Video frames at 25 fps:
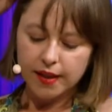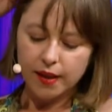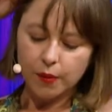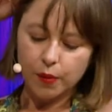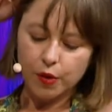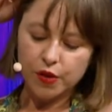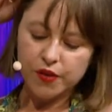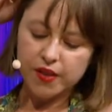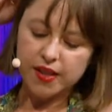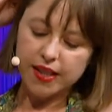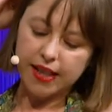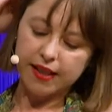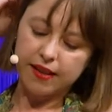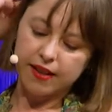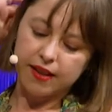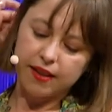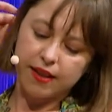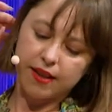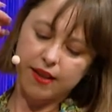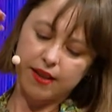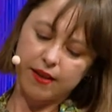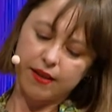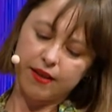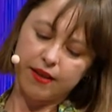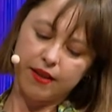there was then
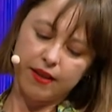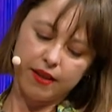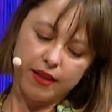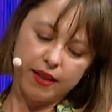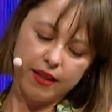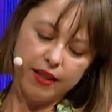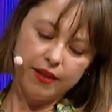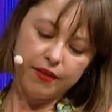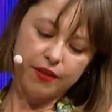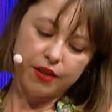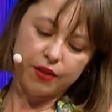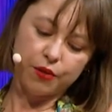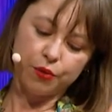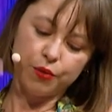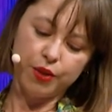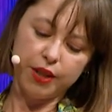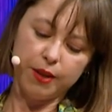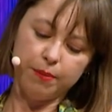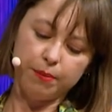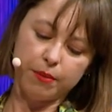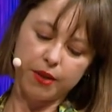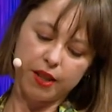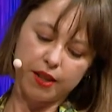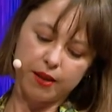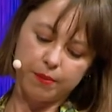an
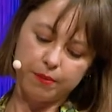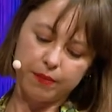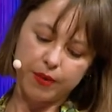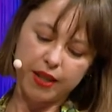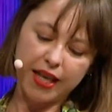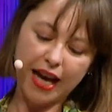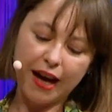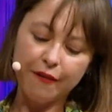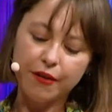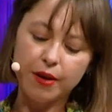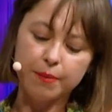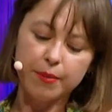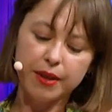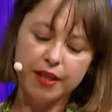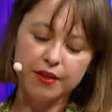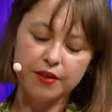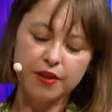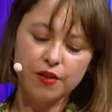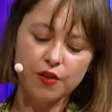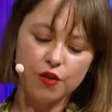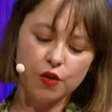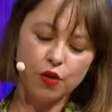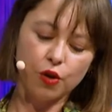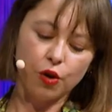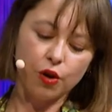interim um, government
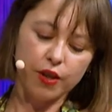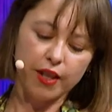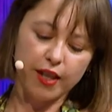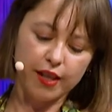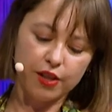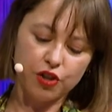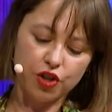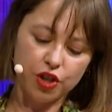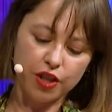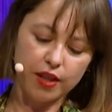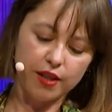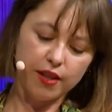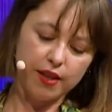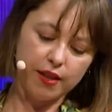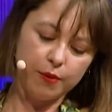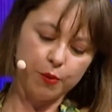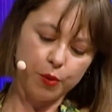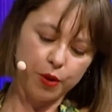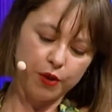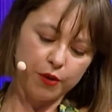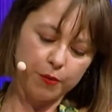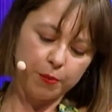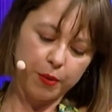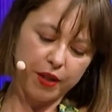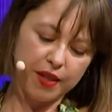installed, actually,
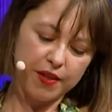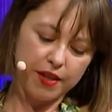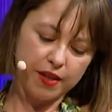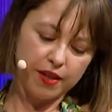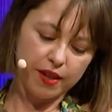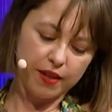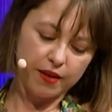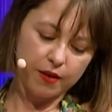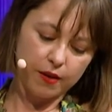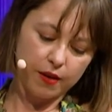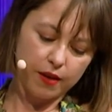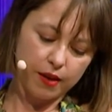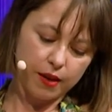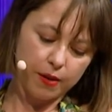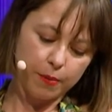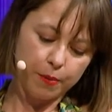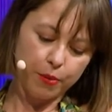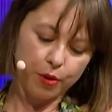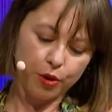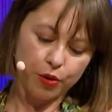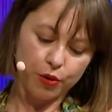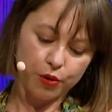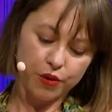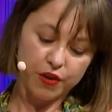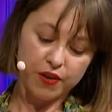with President uh,
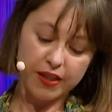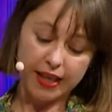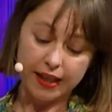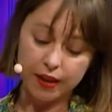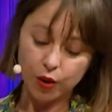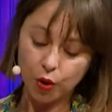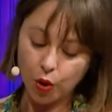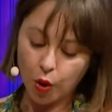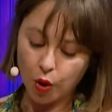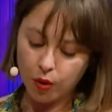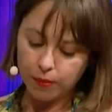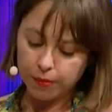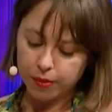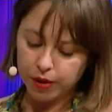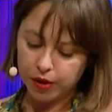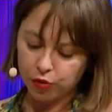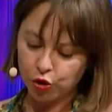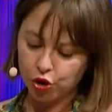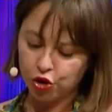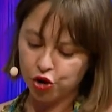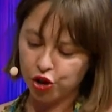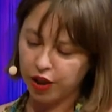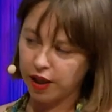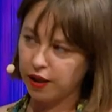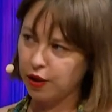Poroshenko,
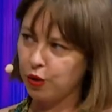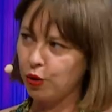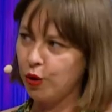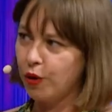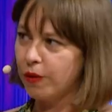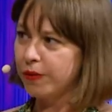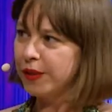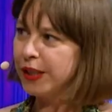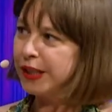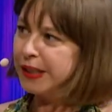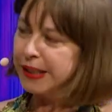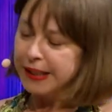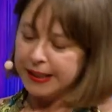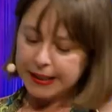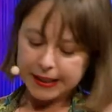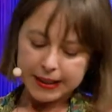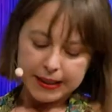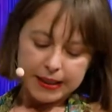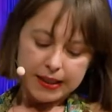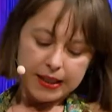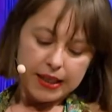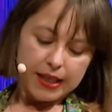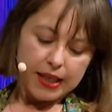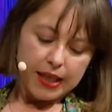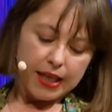Poroshenko.
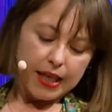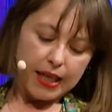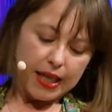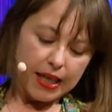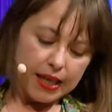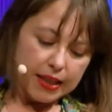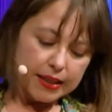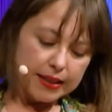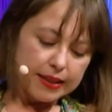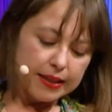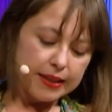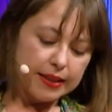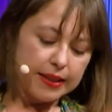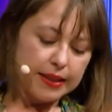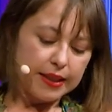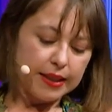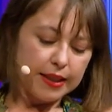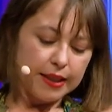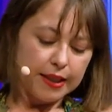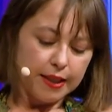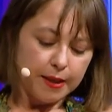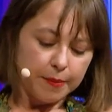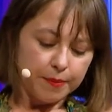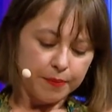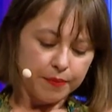And
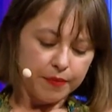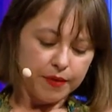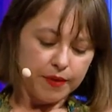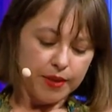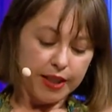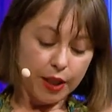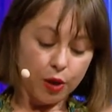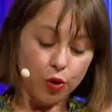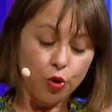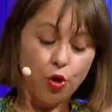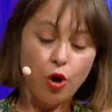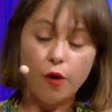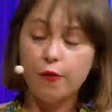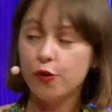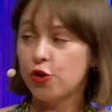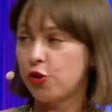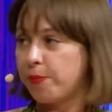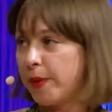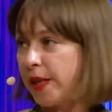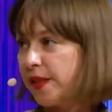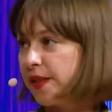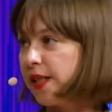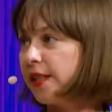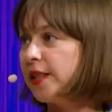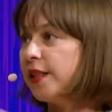um,
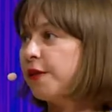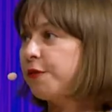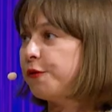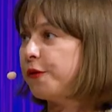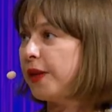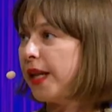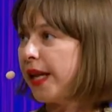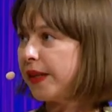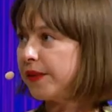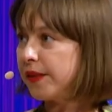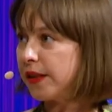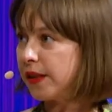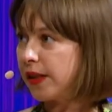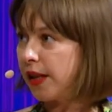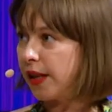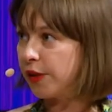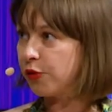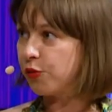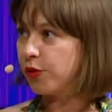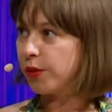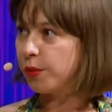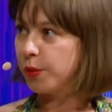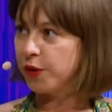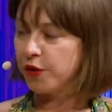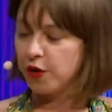Yanukovych basically fled the
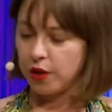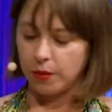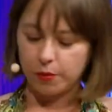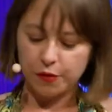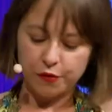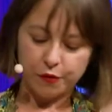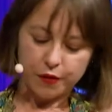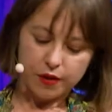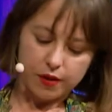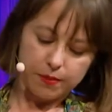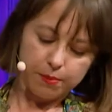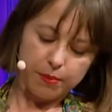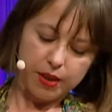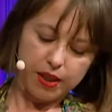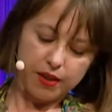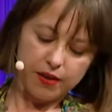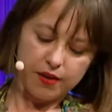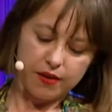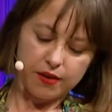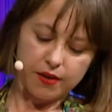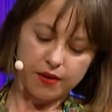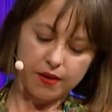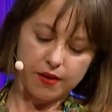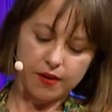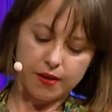country with some of his
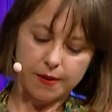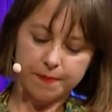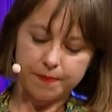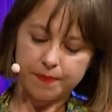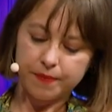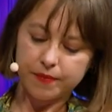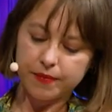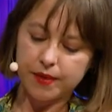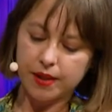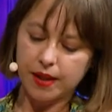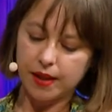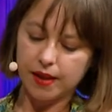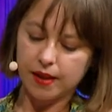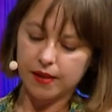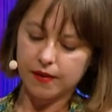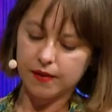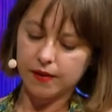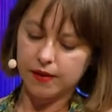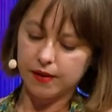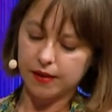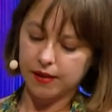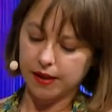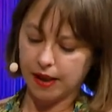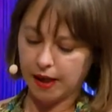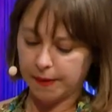ministers.
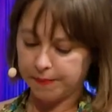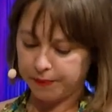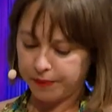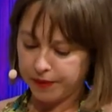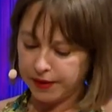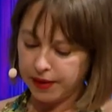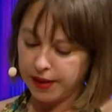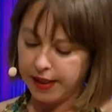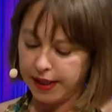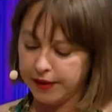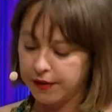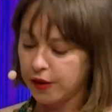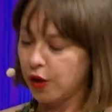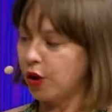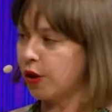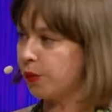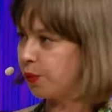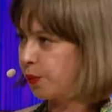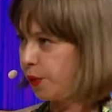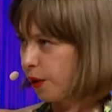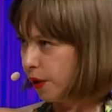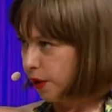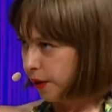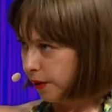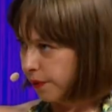And, yeah, later
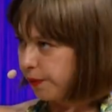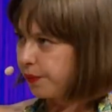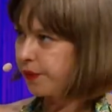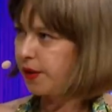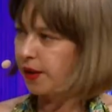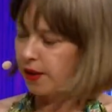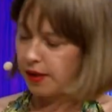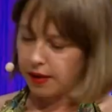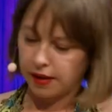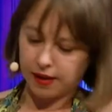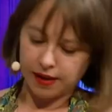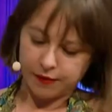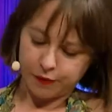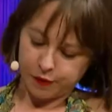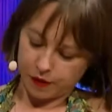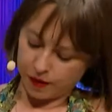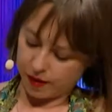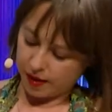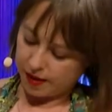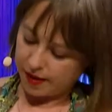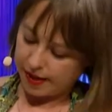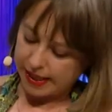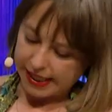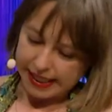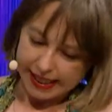on we have
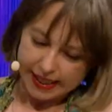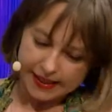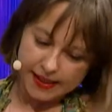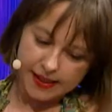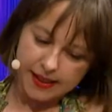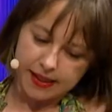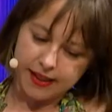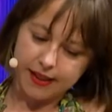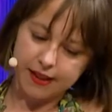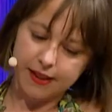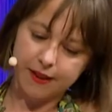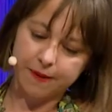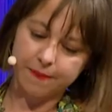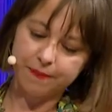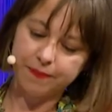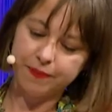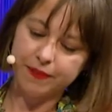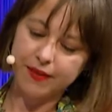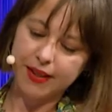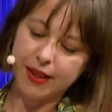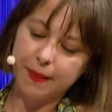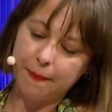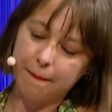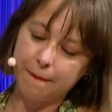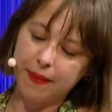Zelensky then.
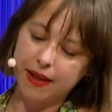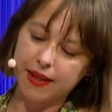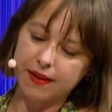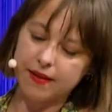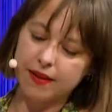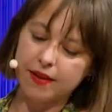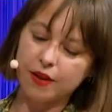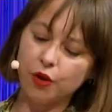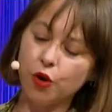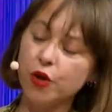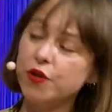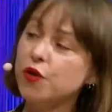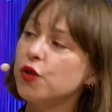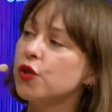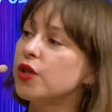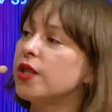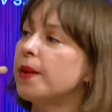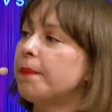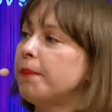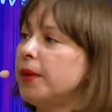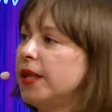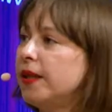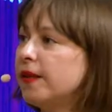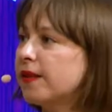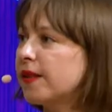But also in
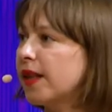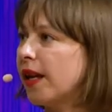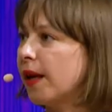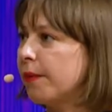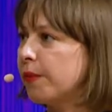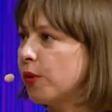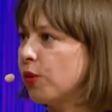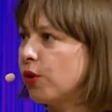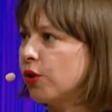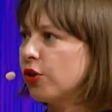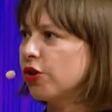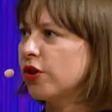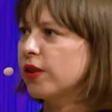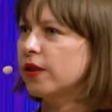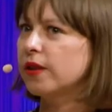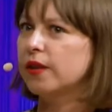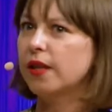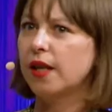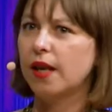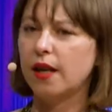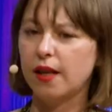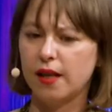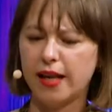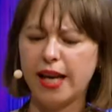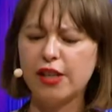the meantime, or
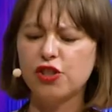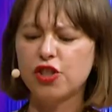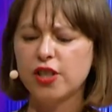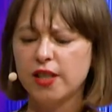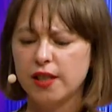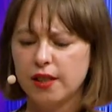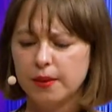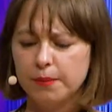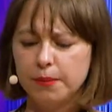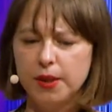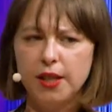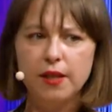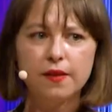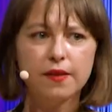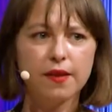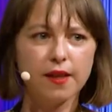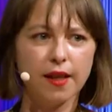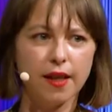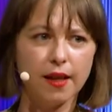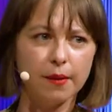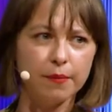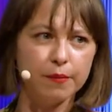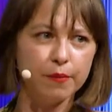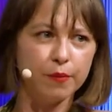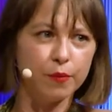yeah, actually in the
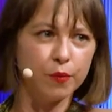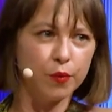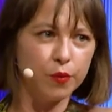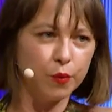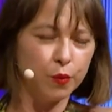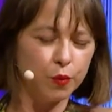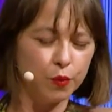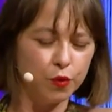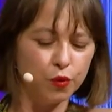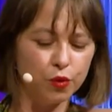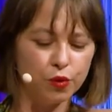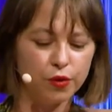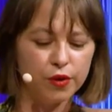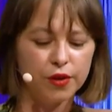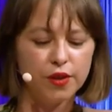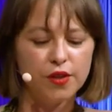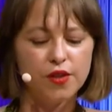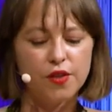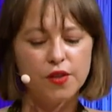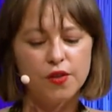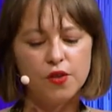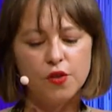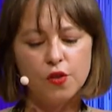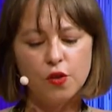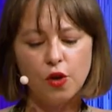meantime, during
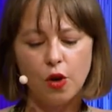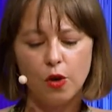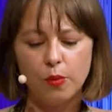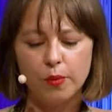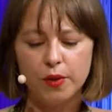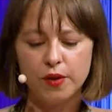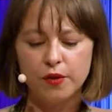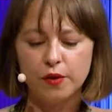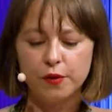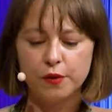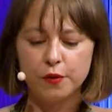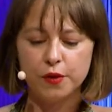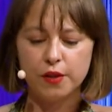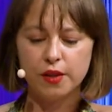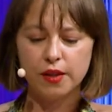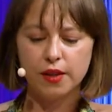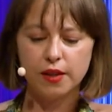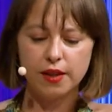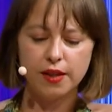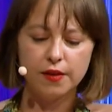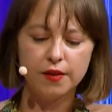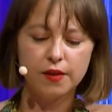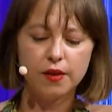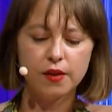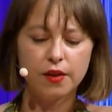this installment of
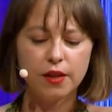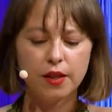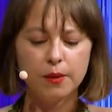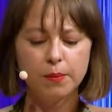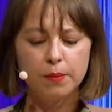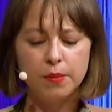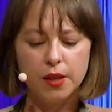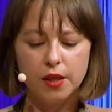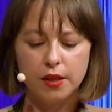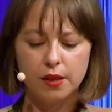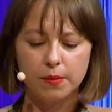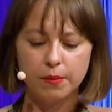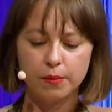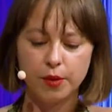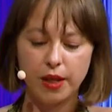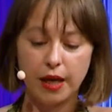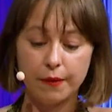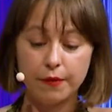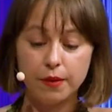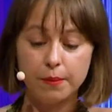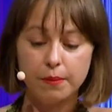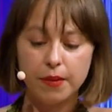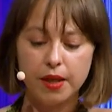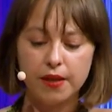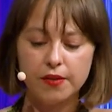the interim um,
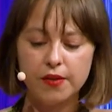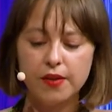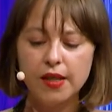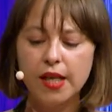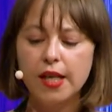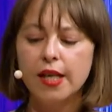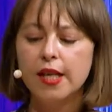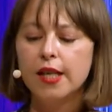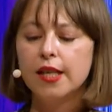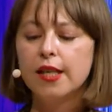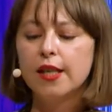government,